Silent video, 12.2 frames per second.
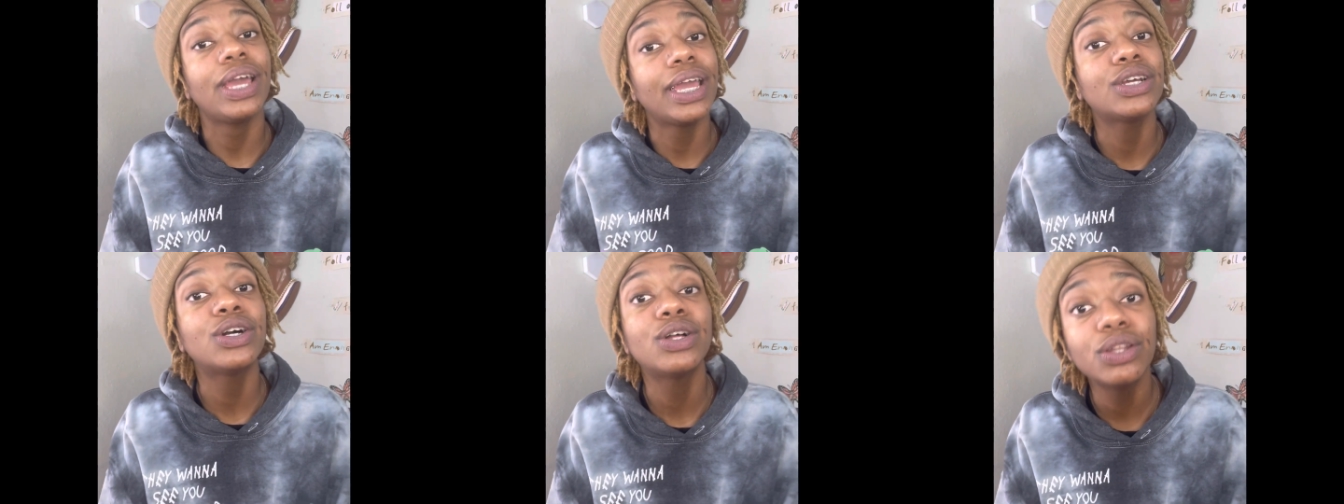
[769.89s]

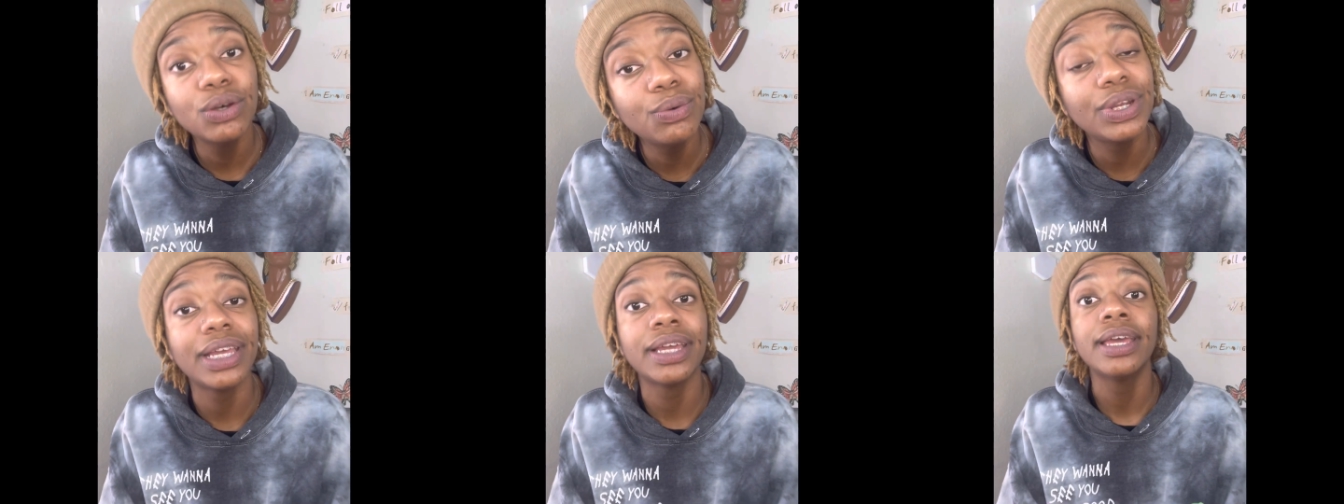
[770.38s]

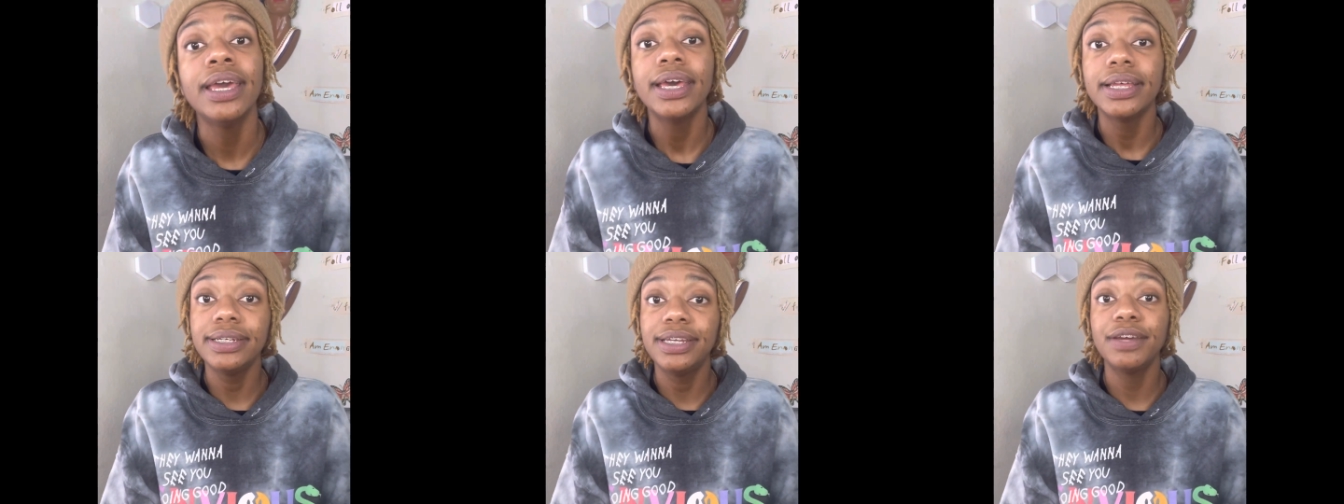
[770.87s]
including
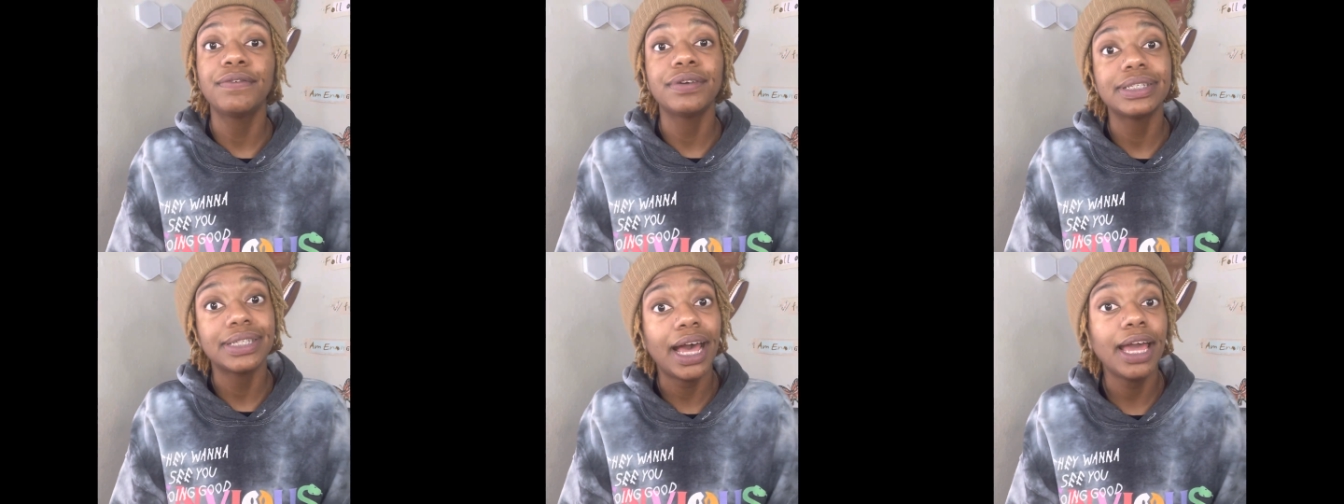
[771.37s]

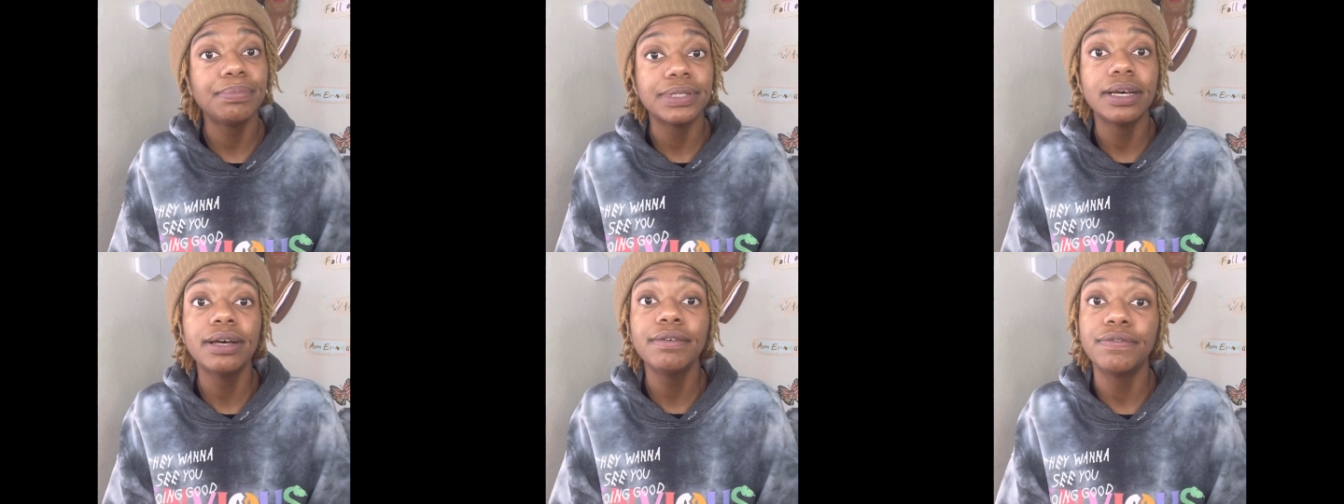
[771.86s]
different types
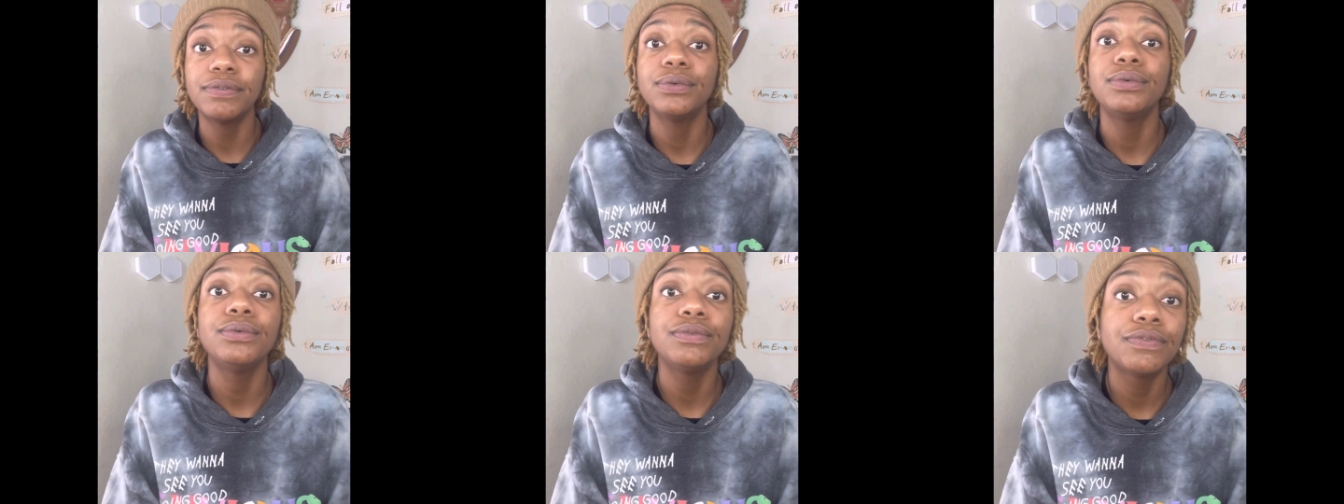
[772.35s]
of food,